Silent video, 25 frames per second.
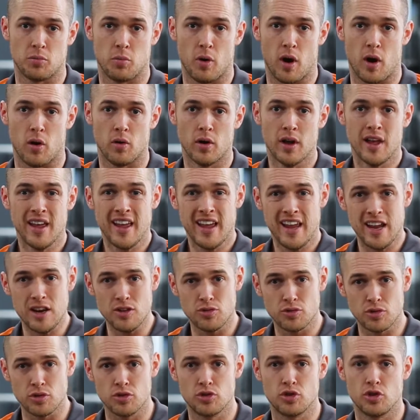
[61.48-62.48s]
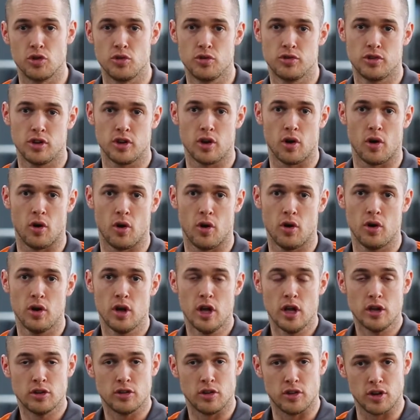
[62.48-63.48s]
well. Introducing her
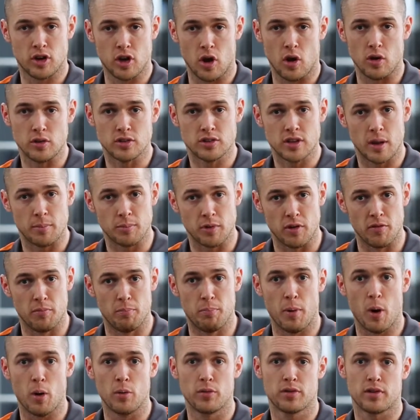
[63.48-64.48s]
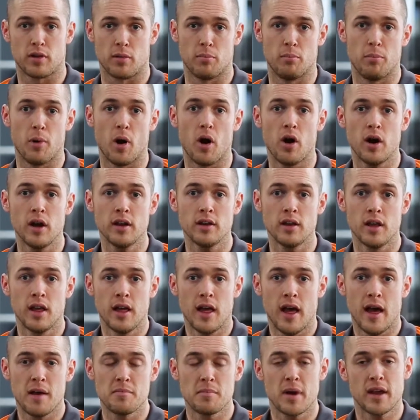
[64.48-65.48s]
to the concept of both combined
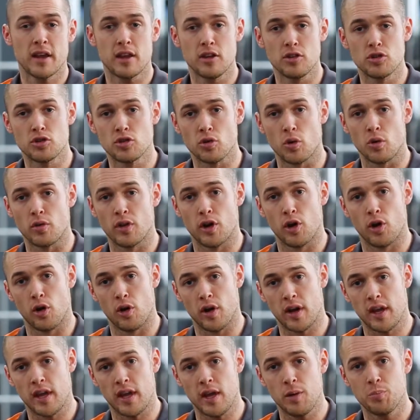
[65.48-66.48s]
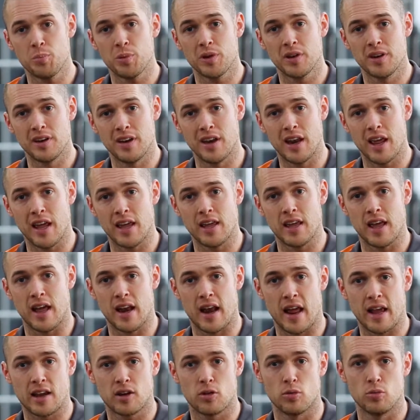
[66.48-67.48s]
and making sure that her hip, knee
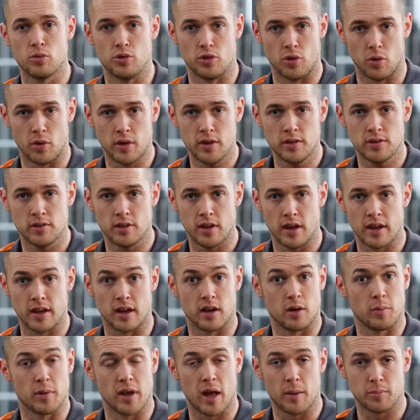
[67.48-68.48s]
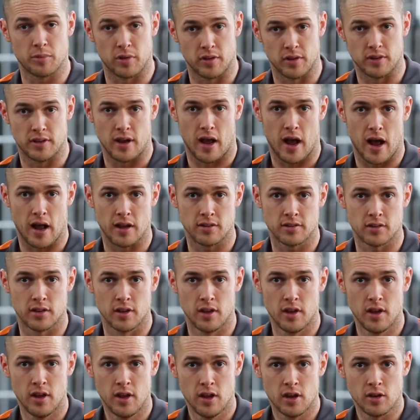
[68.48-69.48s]
and ankle joints are going to be up to the task.
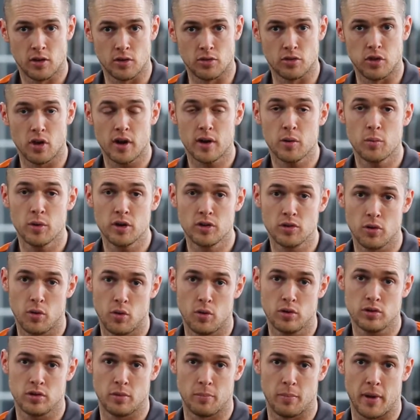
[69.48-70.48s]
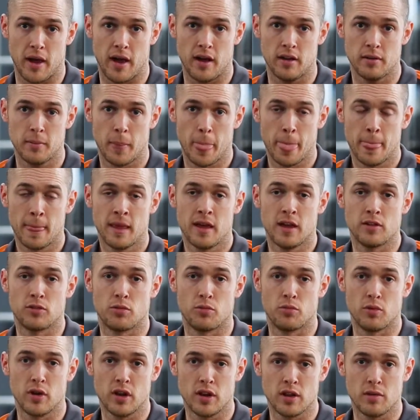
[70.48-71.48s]
Because like we talked about, it's
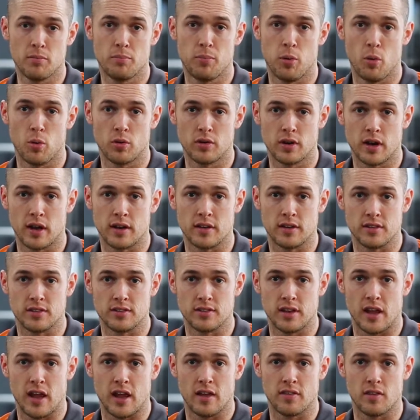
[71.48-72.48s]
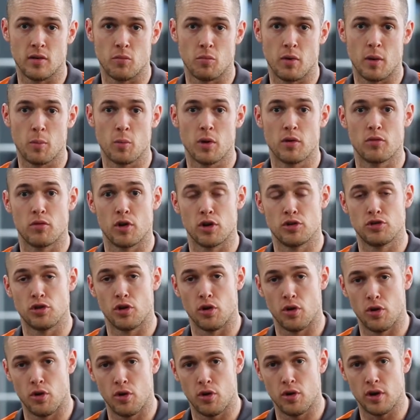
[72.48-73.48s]
really important to understand that when we're
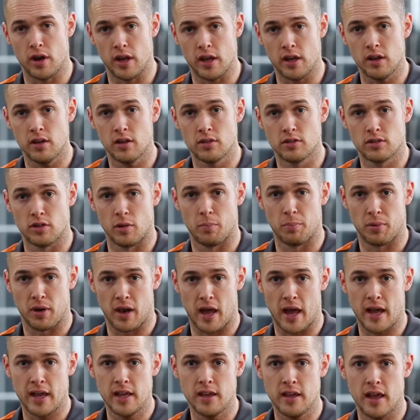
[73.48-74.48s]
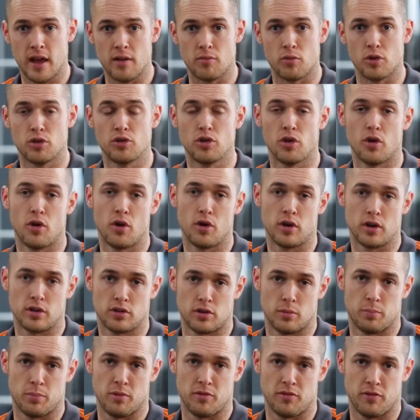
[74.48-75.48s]
returning to play and returning
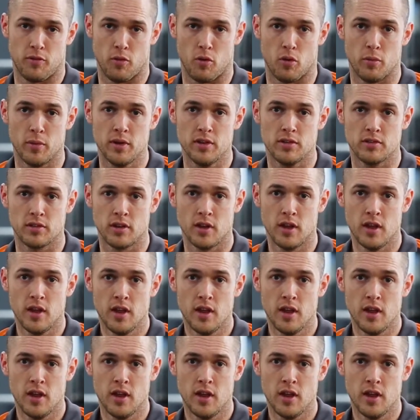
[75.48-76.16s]
to performance,